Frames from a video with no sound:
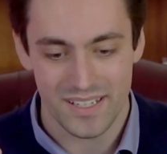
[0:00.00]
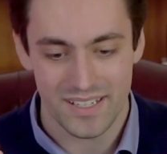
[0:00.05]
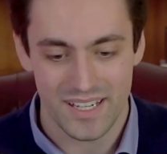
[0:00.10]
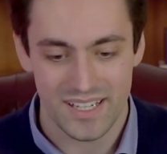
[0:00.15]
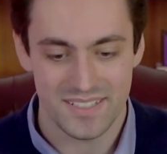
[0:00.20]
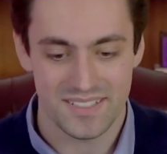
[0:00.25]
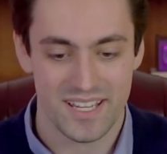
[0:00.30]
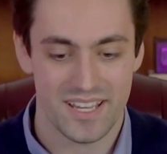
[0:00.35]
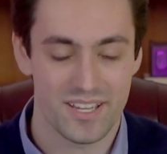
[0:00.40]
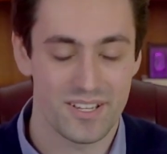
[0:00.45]

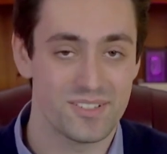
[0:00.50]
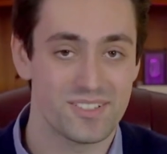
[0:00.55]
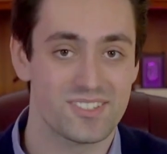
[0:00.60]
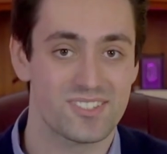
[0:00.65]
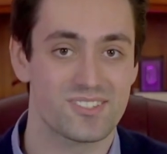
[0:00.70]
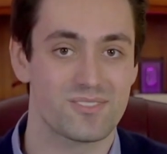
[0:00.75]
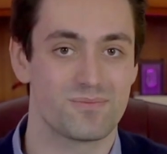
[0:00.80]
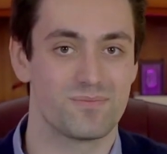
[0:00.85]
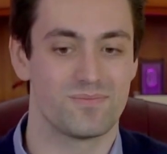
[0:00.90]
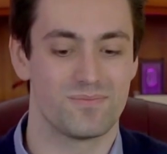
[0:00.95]

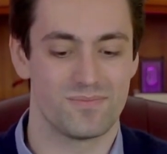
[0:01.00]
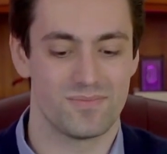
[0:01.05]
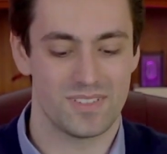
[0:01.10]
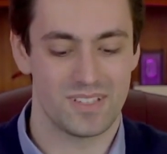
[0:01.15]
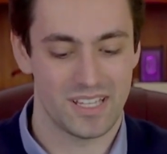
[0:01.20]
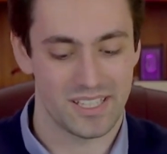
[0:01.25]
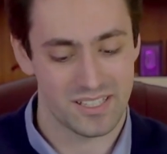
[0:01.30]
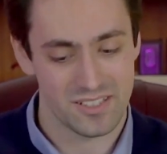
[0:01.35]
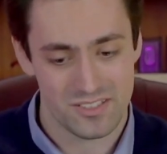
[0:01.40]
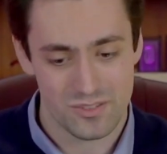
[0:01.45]
dose,
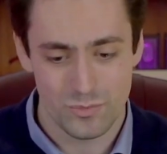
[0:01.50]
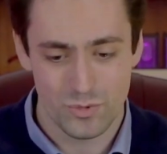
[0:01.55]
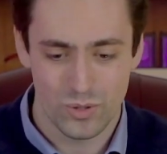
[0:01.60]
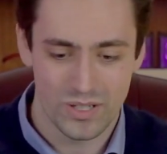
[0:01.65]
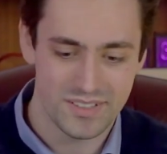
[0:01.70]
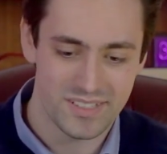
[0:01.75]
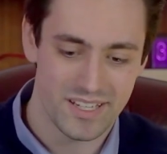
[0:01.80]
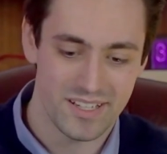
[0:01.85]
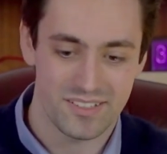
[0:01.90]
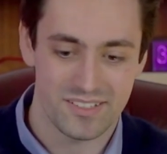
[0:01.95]
like a smaller
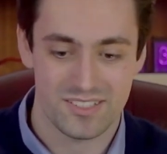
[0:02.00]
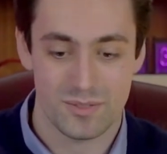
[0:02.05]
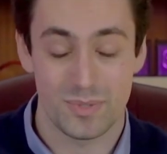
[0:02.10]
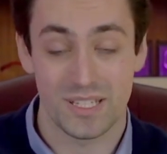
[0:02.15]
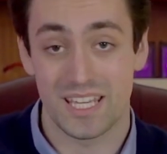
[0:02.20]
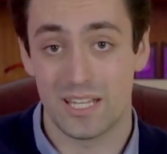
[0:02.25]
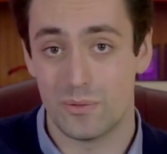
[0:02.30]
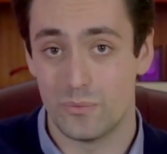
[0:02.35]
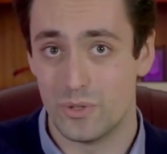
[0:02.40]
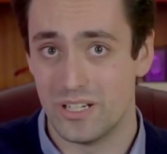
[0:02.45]
dose to
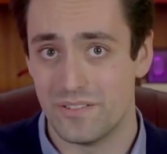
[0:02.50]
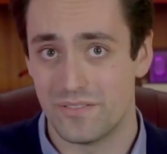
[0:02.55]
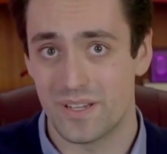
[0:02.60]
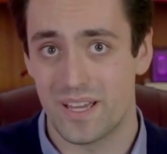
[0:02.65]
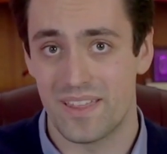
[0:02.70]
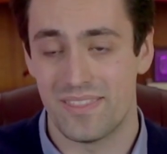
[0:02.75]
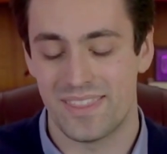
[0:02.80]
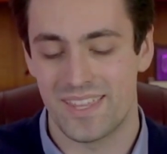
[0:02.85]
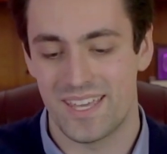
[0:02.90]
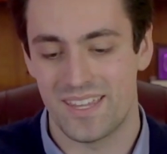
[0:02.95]
begin with,
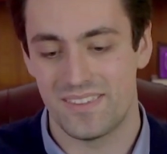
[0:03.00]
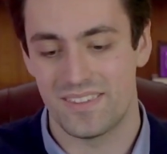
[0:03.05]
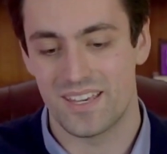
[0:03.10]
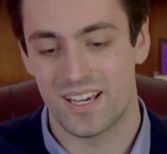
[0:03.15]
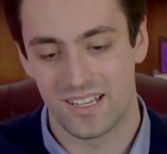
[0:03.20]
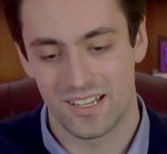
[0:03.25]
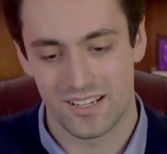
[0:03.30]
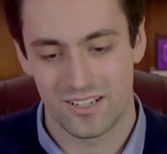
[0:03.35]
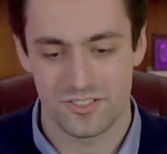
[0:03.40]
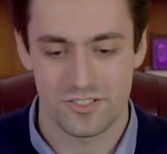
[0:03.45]
and then a
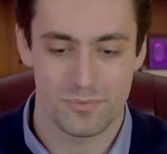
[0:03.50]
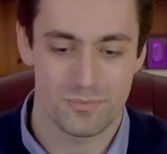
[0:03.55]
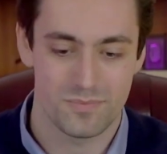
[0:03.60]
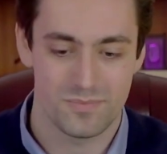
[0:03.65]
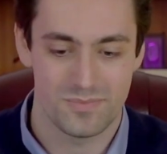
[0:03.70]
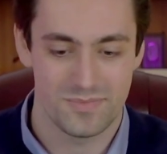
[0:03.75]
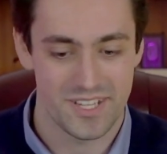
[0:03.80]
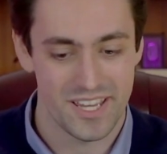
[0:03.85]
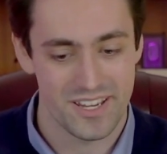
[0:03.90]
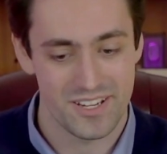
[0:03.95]
larger
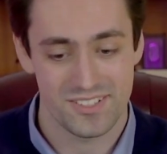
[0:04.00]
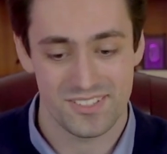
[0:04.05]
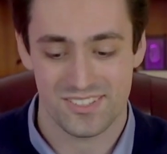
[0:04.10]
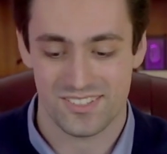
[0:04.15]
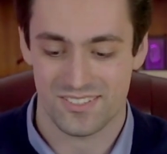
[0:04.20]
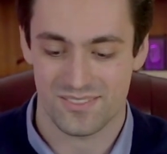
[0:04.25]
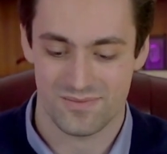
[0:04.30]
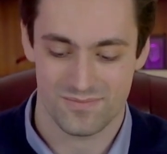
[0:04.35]
dose